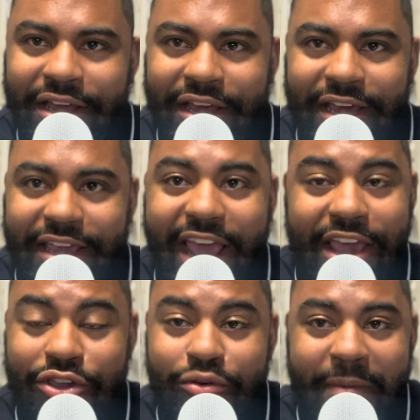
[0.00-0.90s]

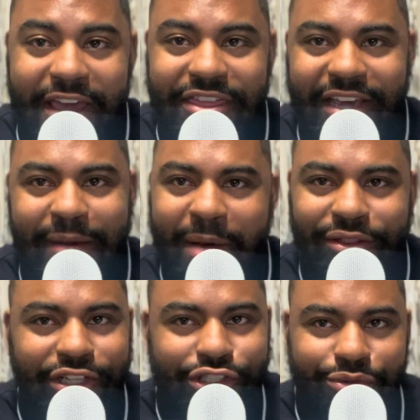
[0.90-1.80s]
you may think about
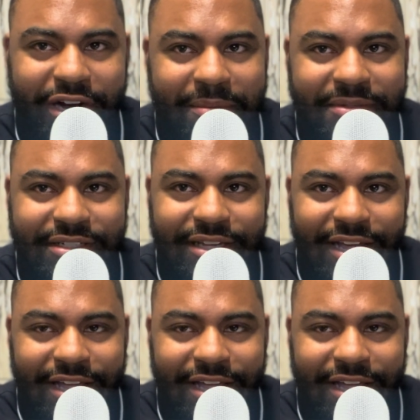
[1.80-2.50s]
the trips,